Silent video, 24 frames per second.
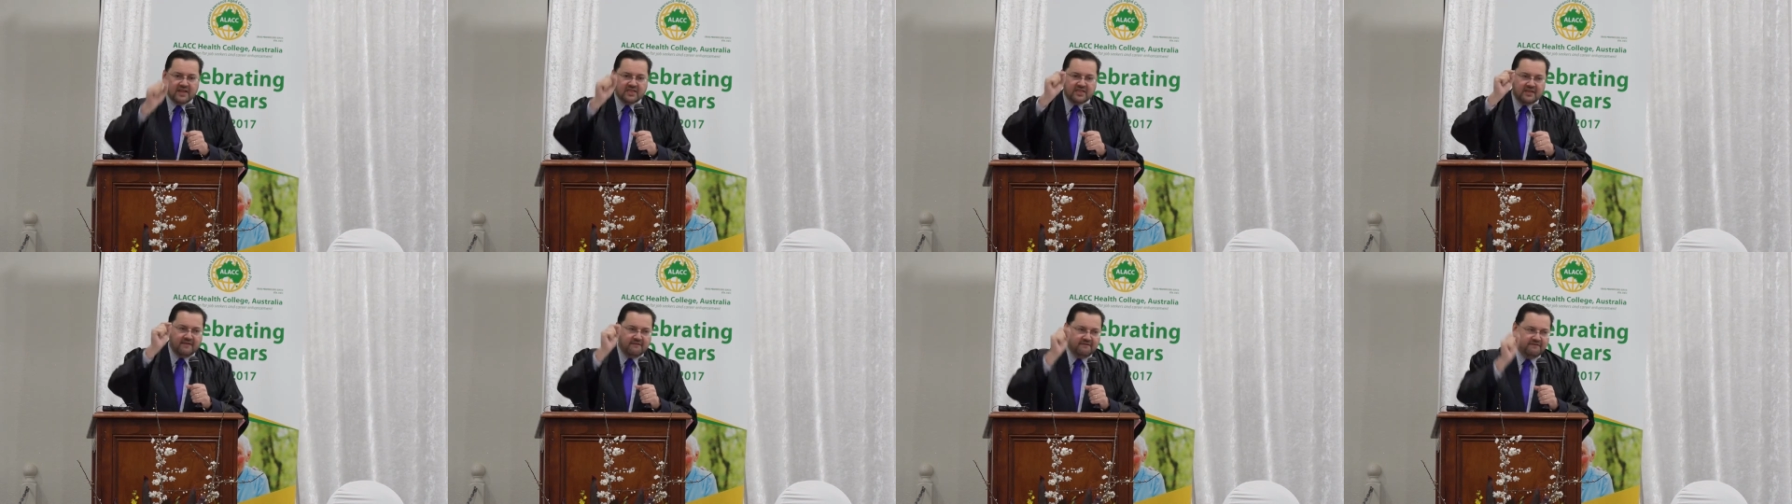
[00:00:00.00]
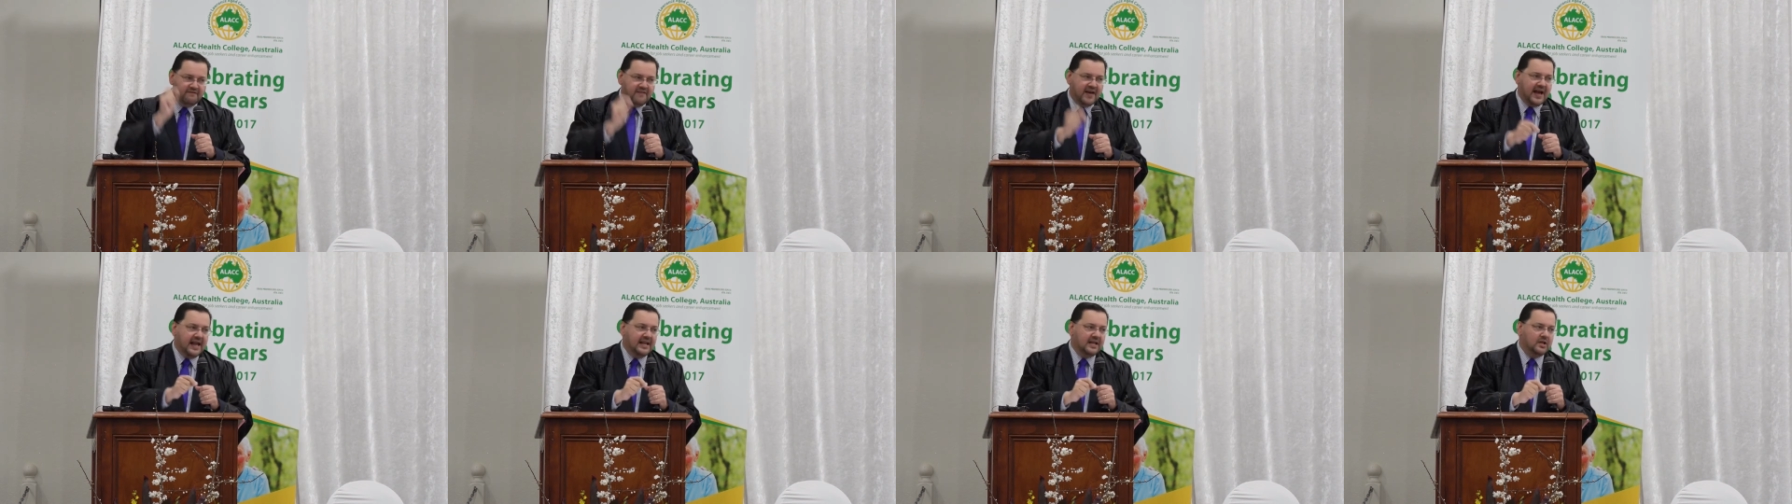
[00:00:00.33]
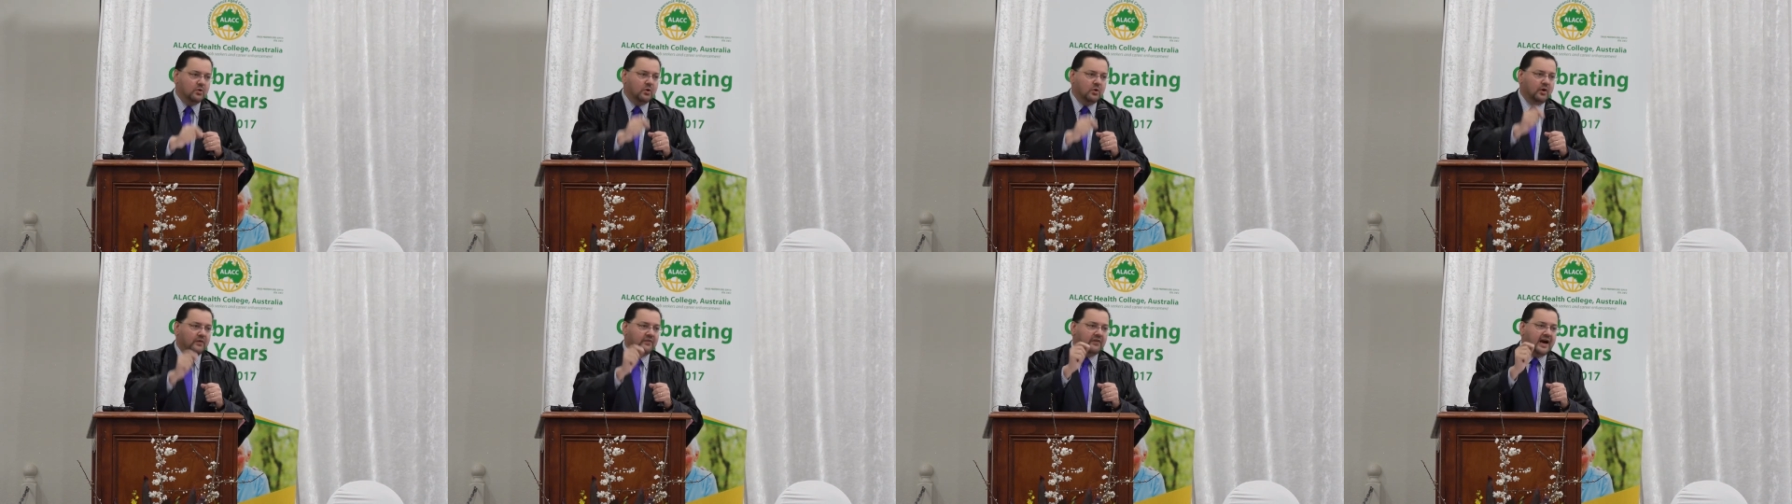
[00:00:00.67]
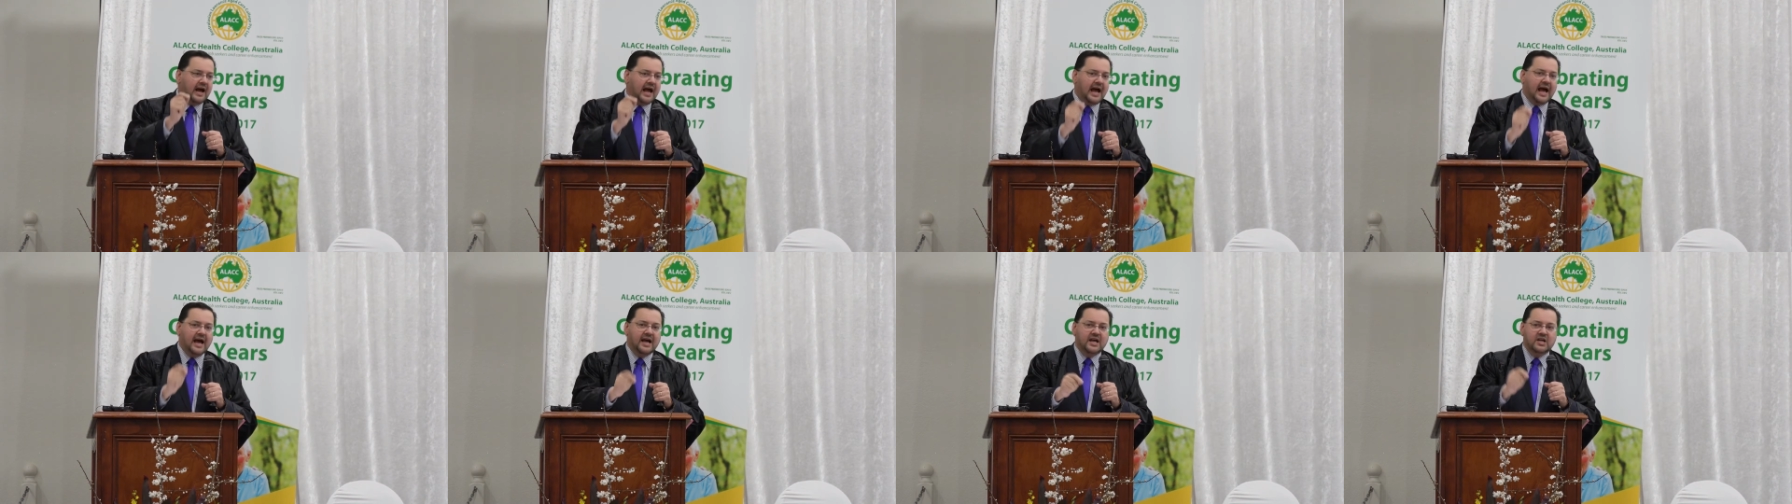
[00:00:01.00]
the value of our
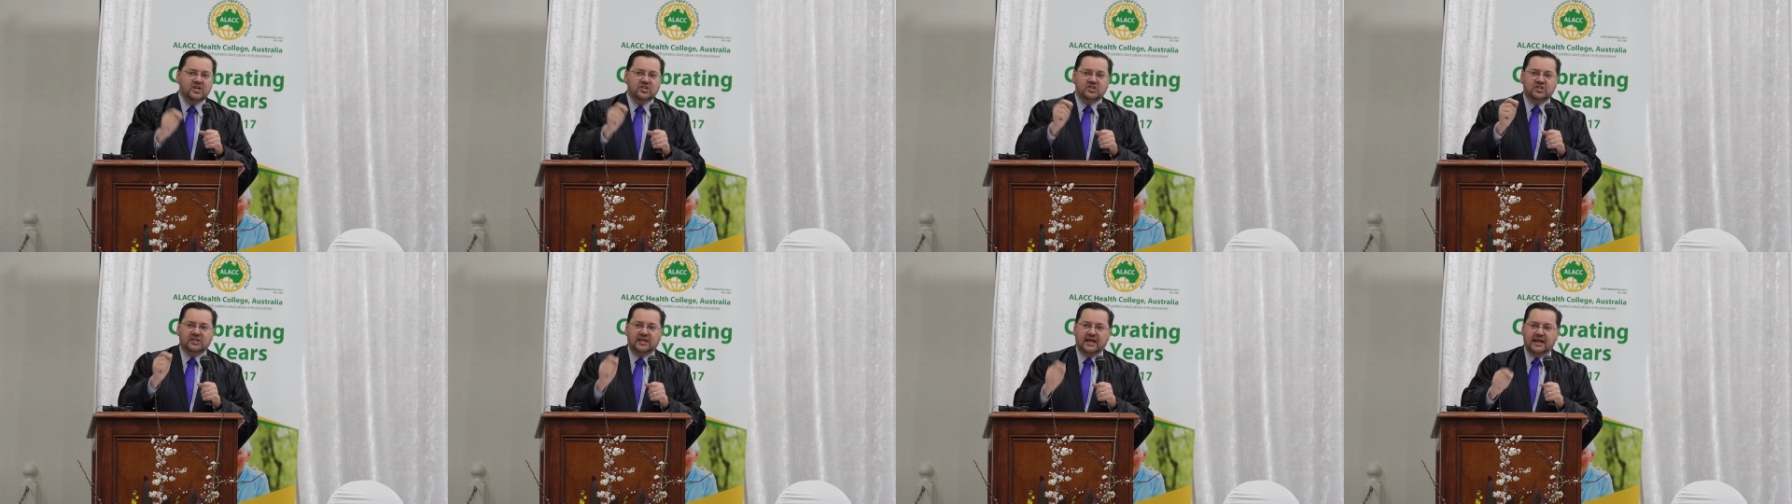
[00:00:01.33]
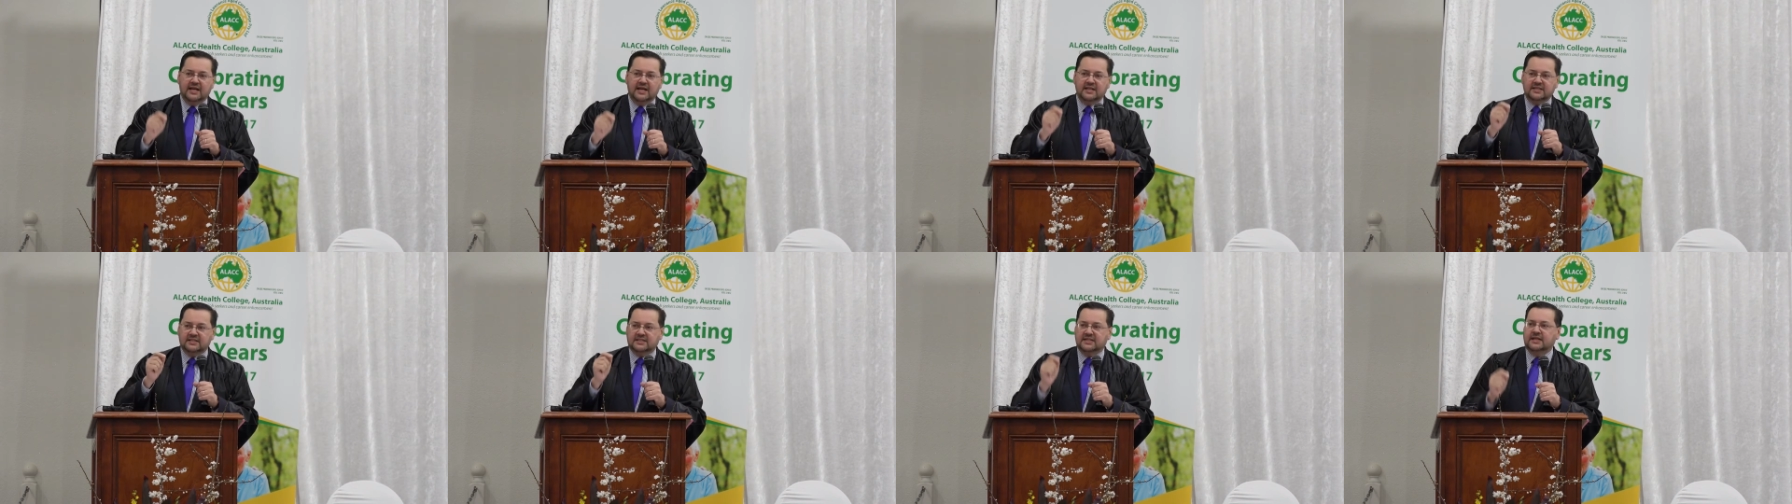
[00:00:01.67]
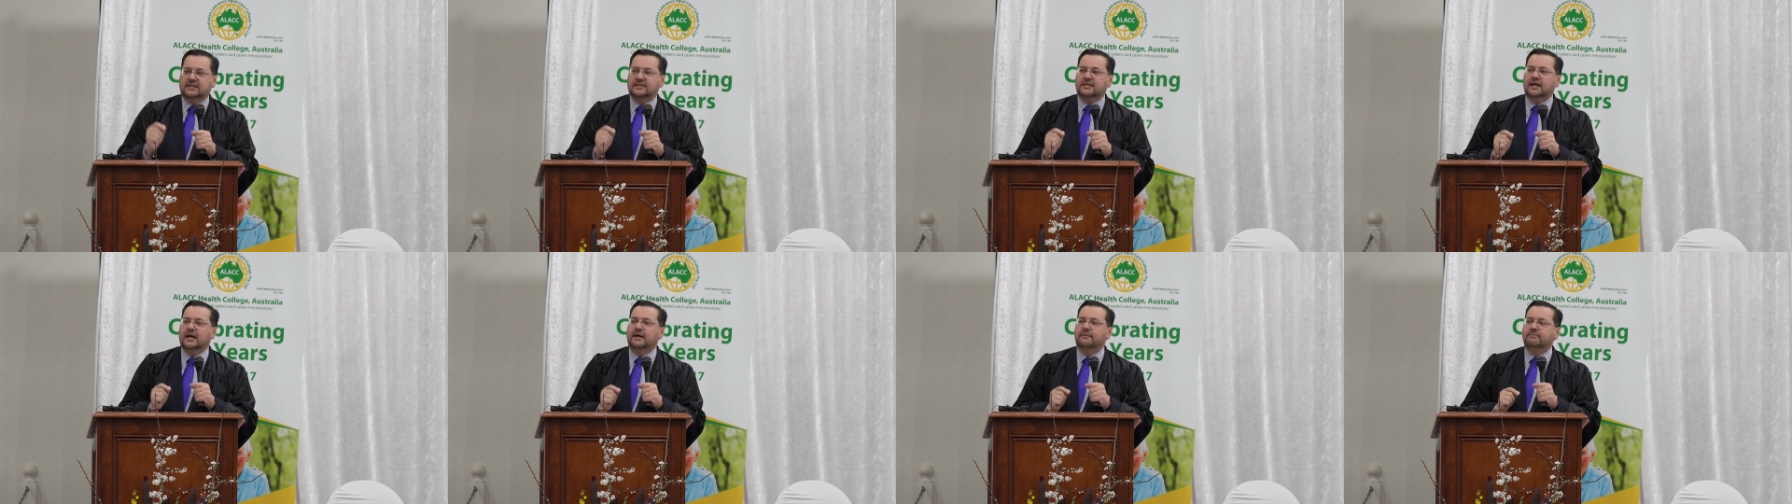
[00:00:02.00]
aged care sector.